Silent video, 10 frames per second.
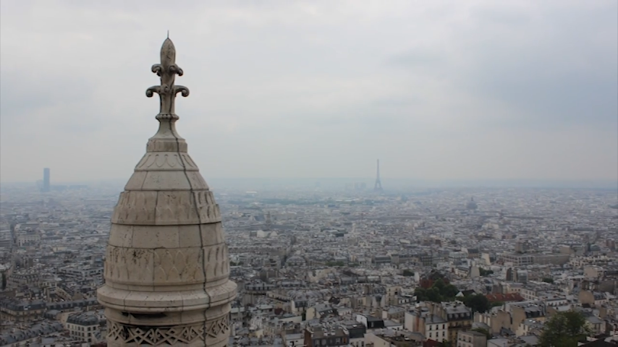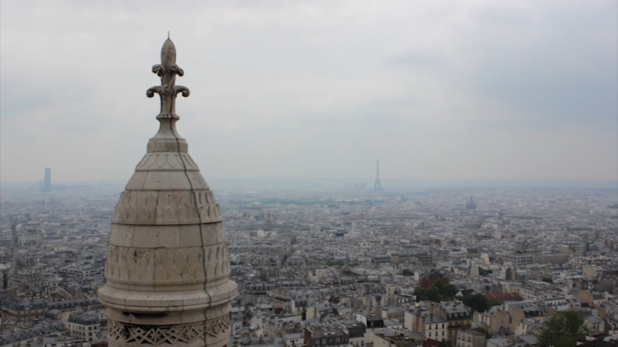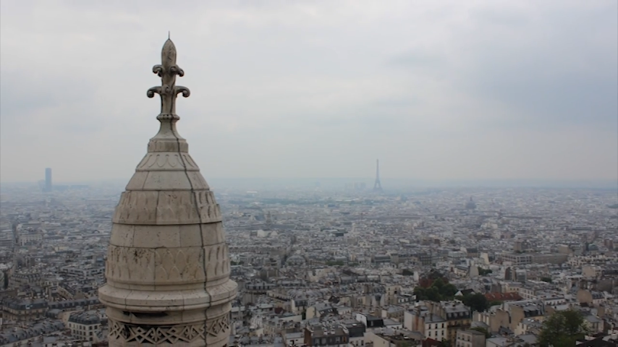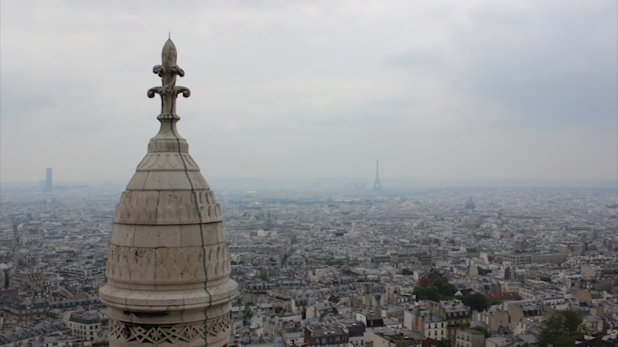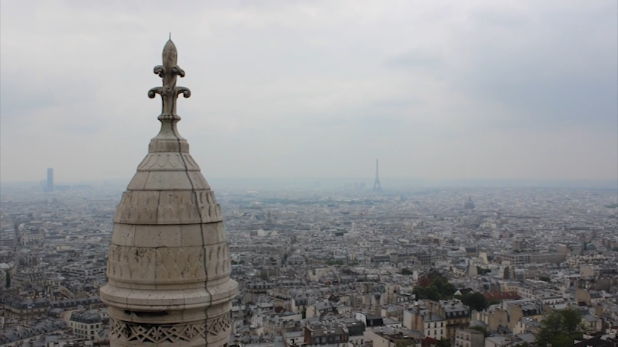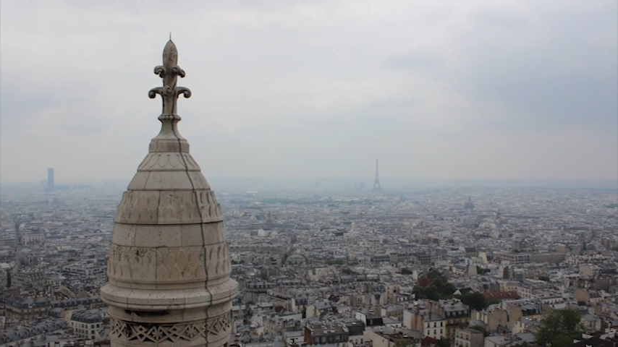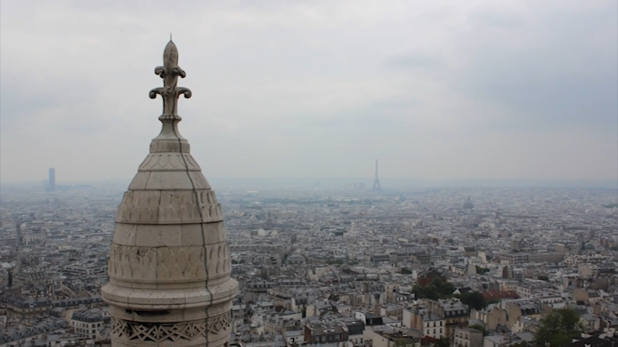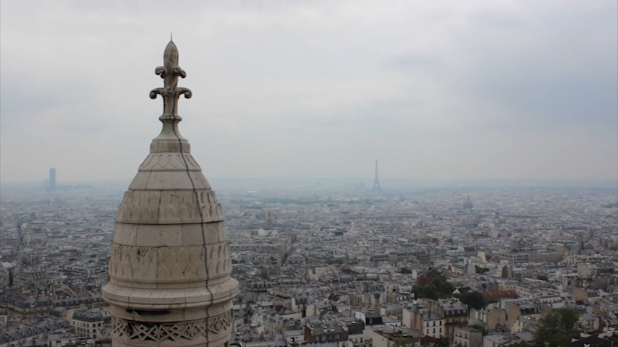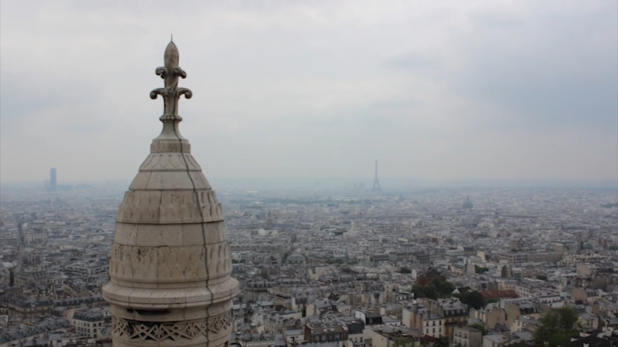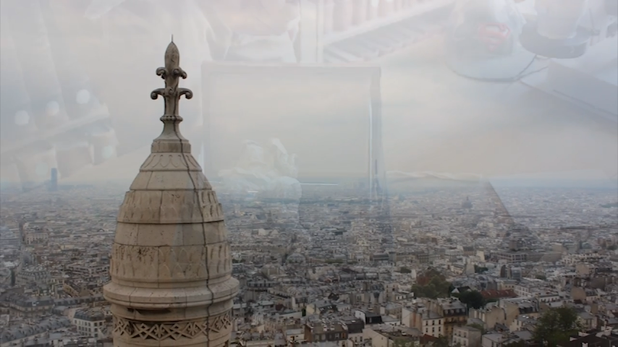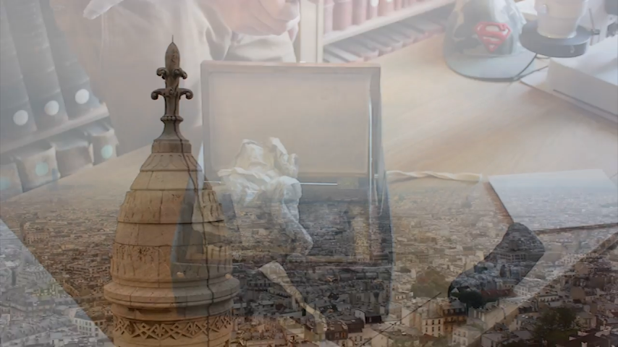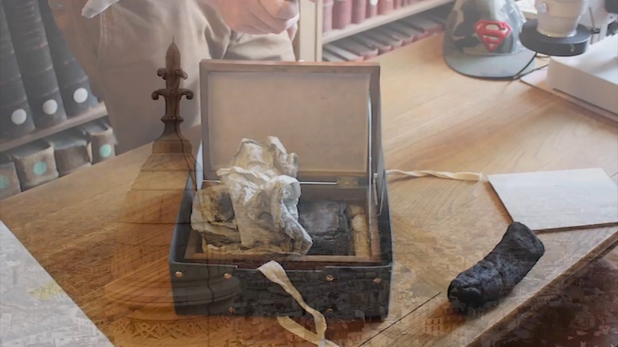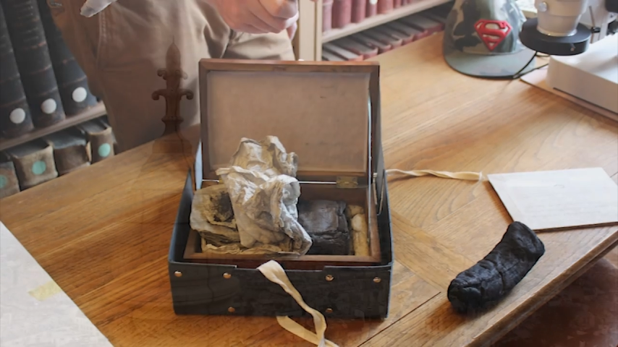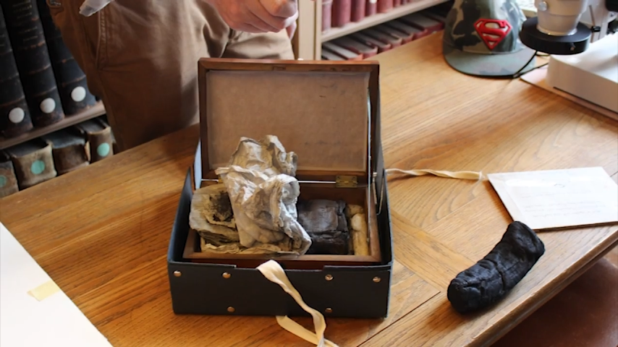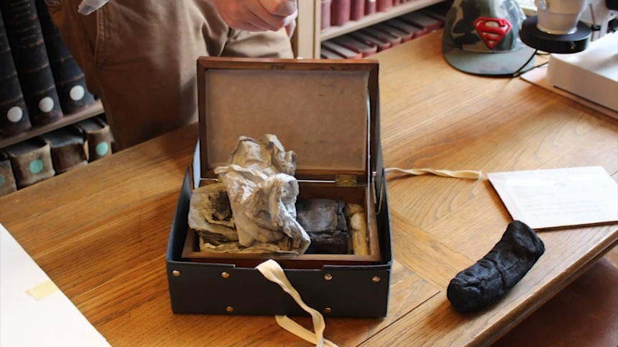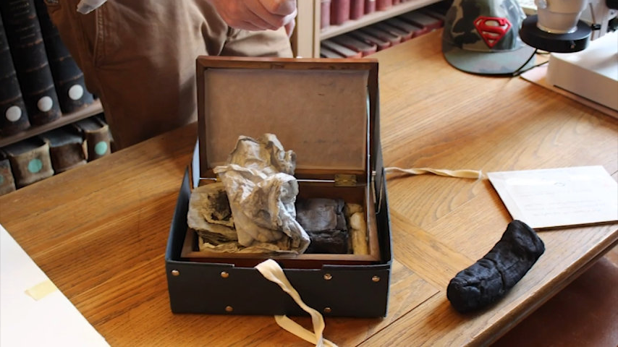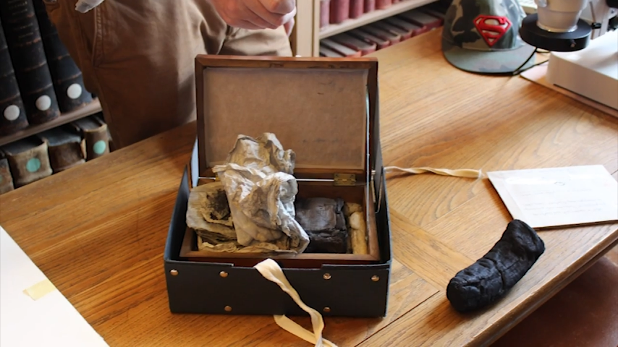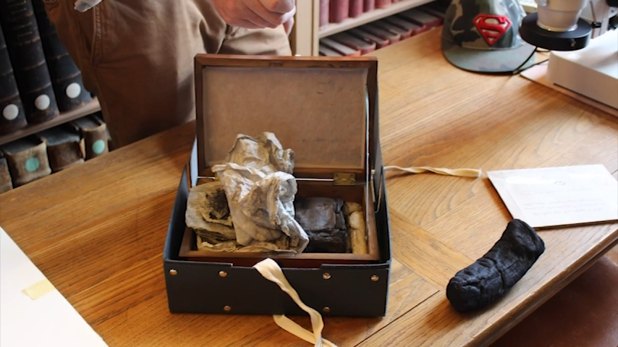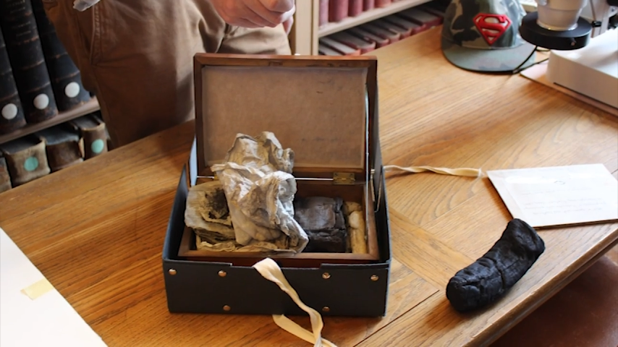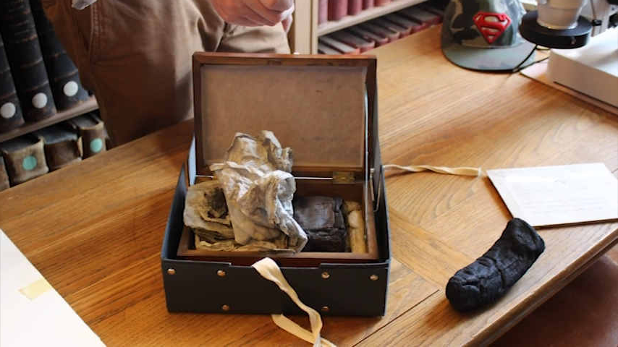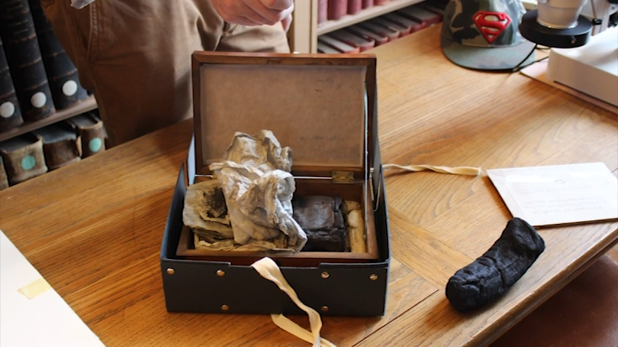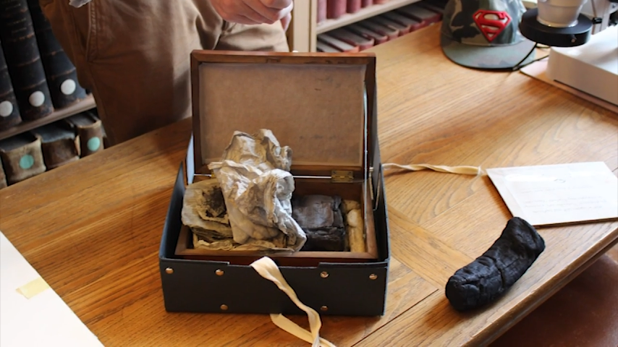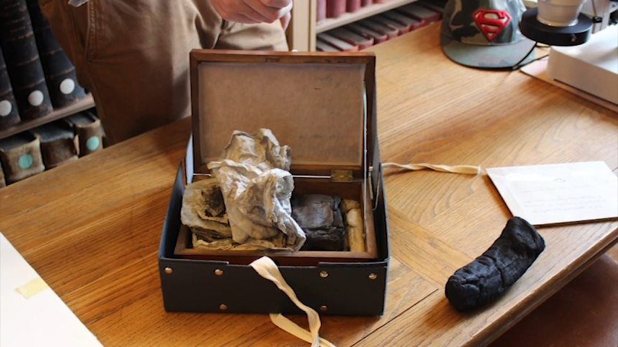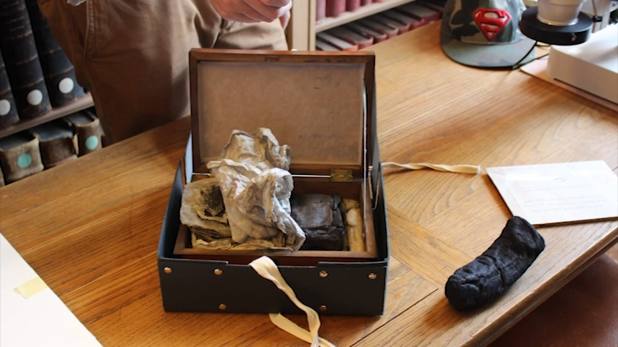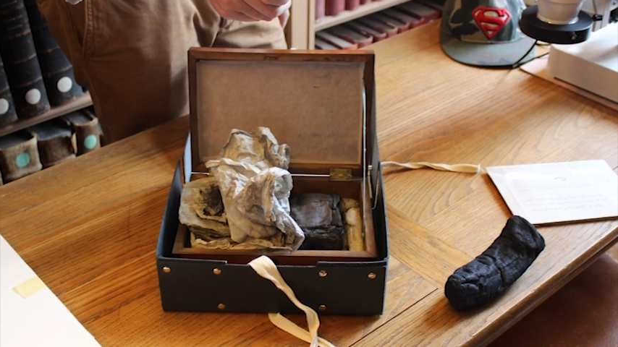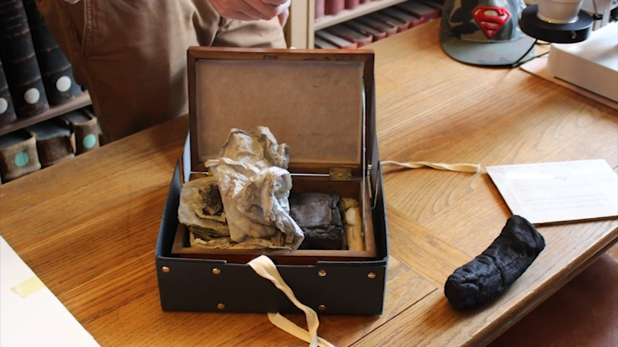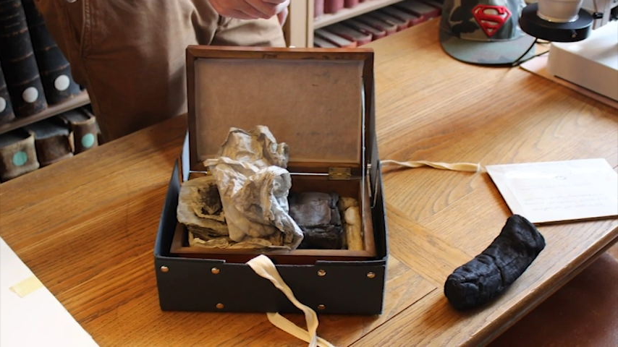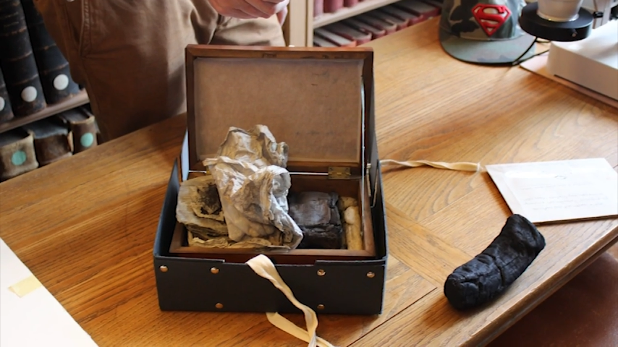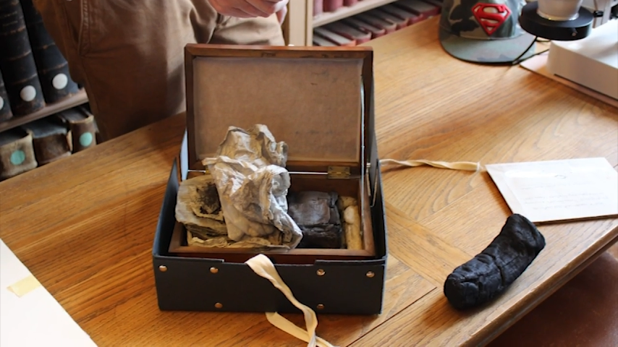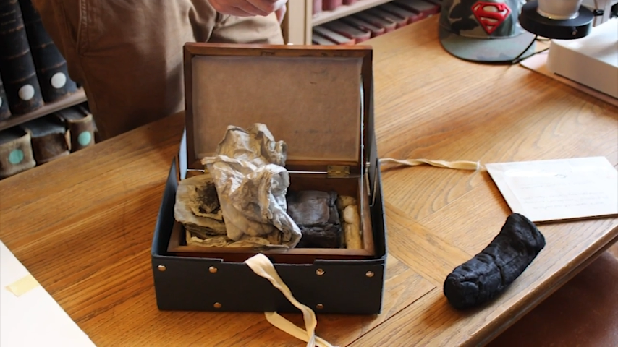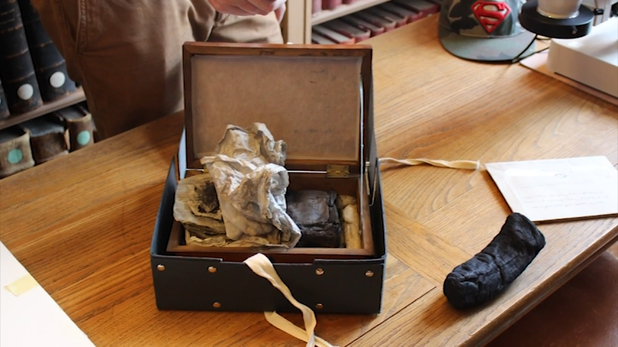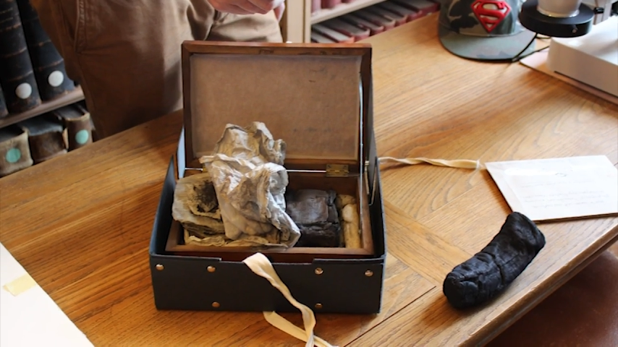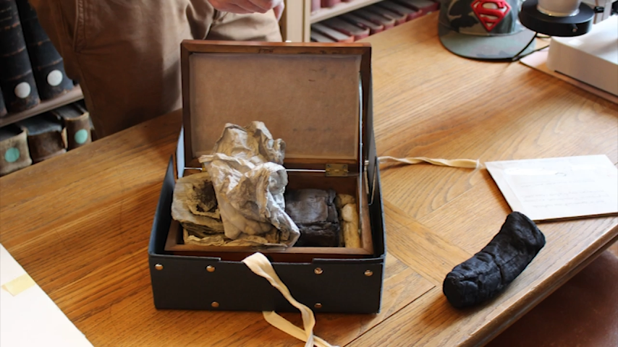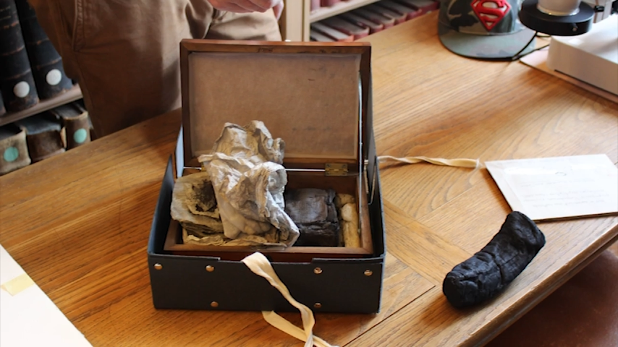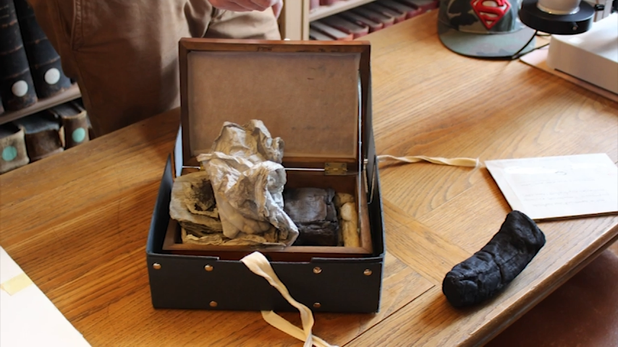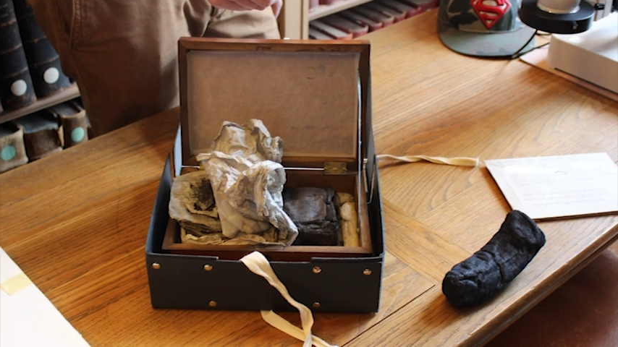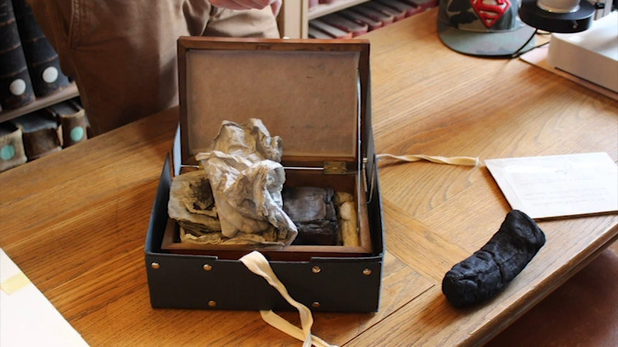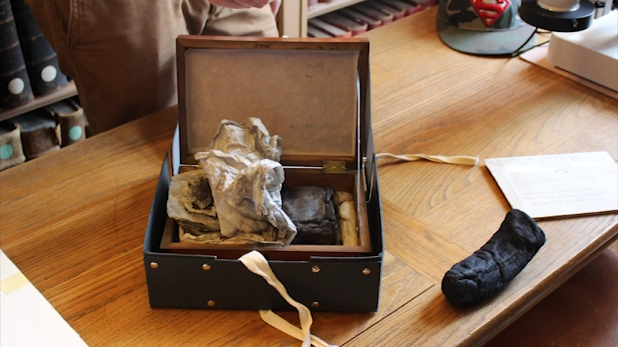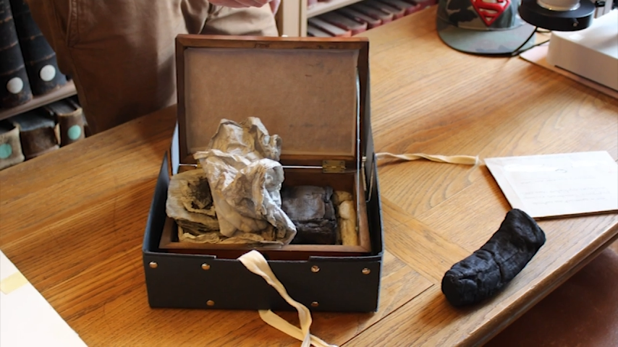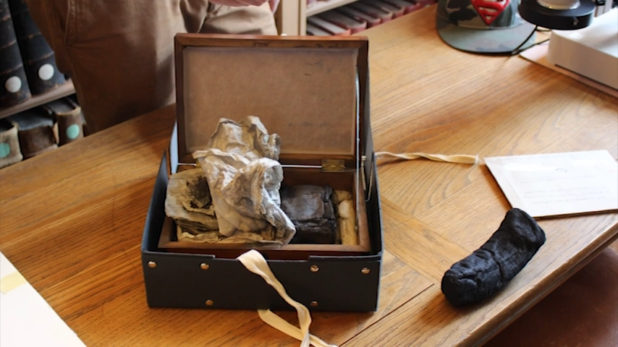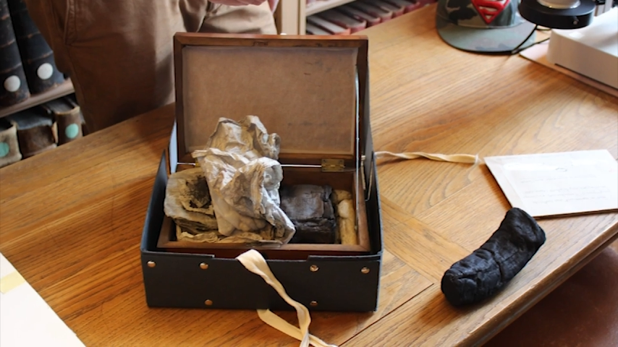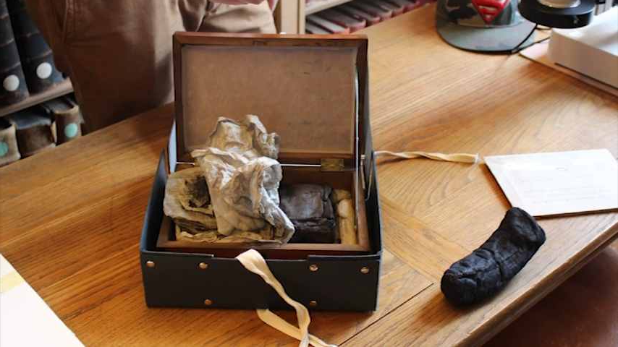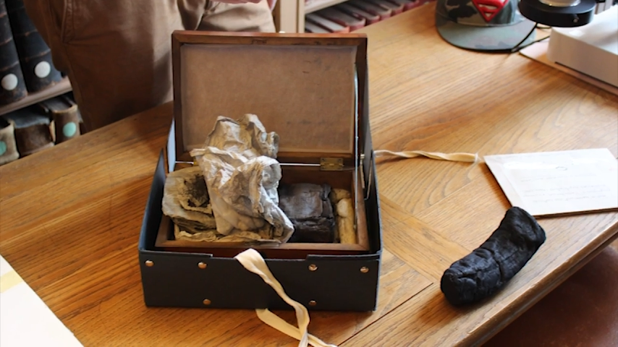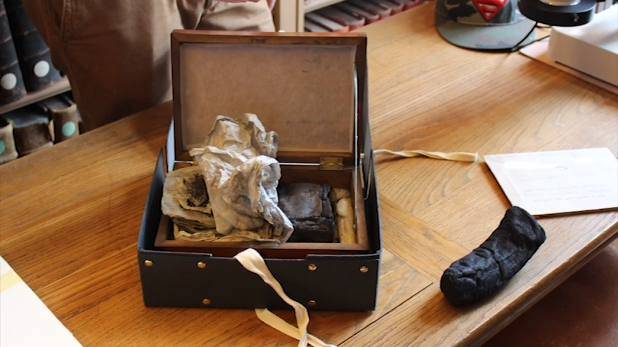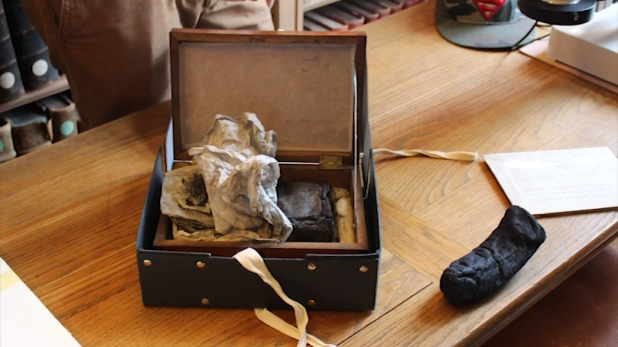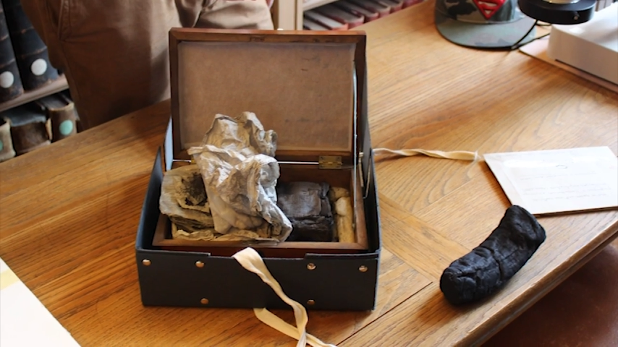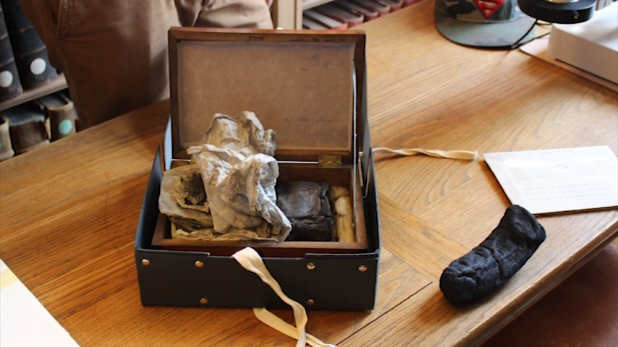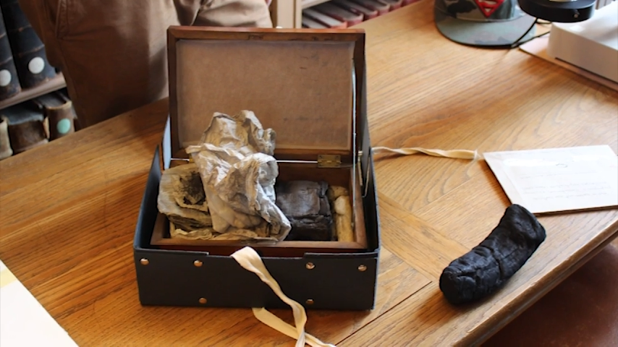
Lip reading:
No face is visible, so there are no lips to read.